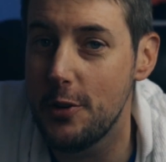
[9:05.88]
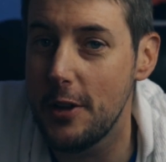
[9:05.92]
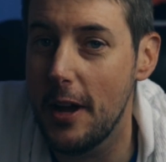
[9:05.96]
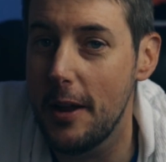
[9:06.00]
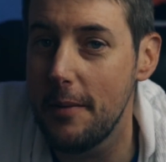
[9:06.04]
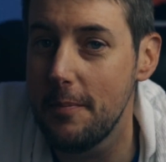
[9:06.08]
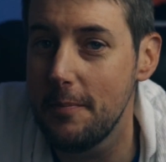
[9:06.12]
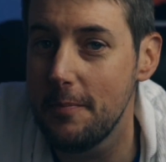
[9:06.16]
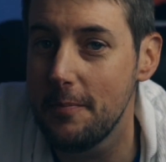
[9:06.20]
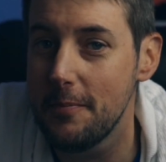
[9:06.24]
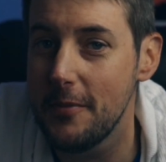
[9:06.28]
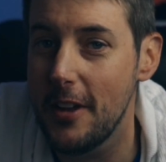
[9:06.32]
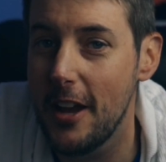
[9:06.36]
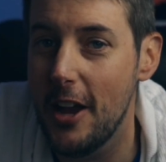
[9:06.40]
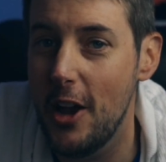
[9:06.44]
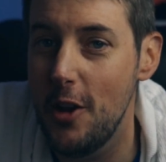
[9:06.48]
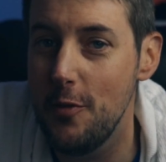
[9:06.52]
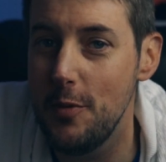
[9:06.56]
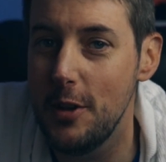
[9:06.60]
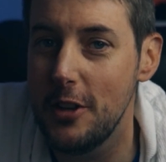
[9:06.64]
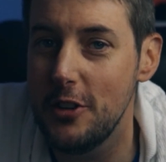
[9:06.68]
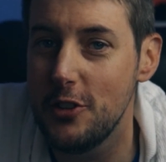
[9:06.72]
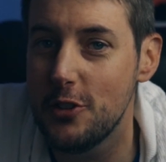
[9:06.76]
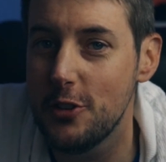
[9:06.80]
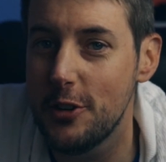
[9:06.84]
done. I
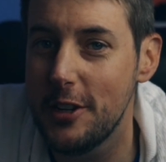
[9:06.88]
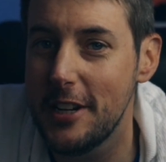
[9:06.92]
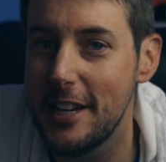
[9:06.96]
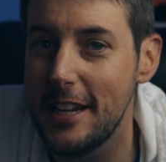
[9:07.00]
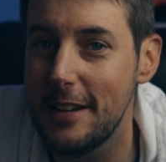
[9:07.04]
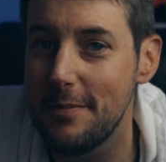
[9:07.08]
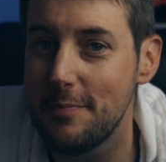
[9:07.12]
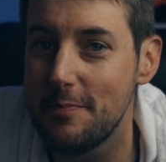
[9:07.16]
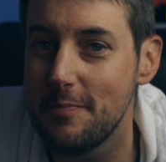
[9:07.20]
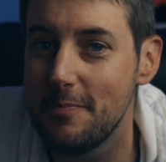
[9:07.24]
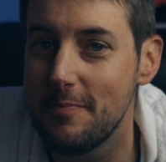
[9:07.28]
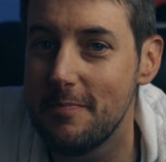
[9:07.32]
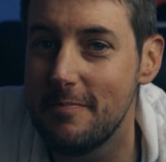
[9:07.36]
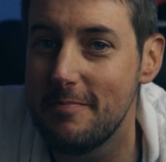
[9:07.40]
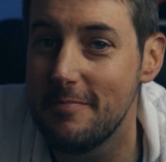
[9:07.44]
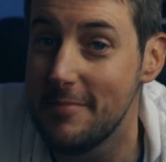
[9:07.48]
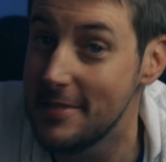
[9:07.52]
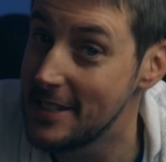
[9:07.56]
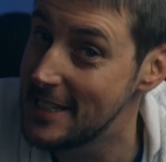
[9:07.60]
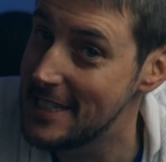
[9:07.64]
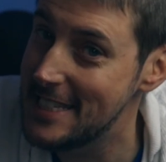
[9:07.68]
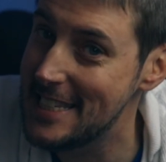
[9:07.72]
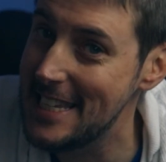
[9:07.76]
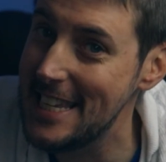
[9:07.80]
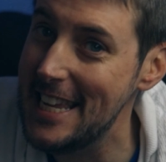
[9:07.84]
hope you enjoyed it.
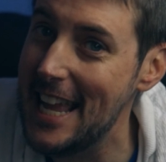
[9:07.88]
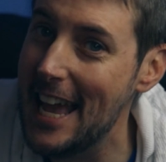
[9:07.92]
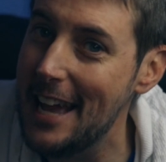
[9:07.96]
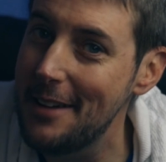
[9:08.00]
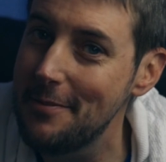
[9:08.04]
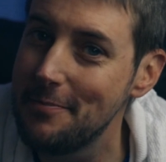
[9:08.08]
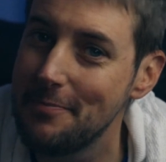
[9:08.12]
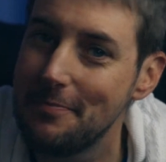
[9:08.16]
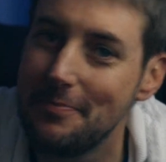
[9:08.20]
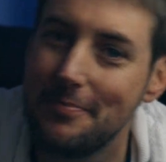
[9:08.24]
See ya.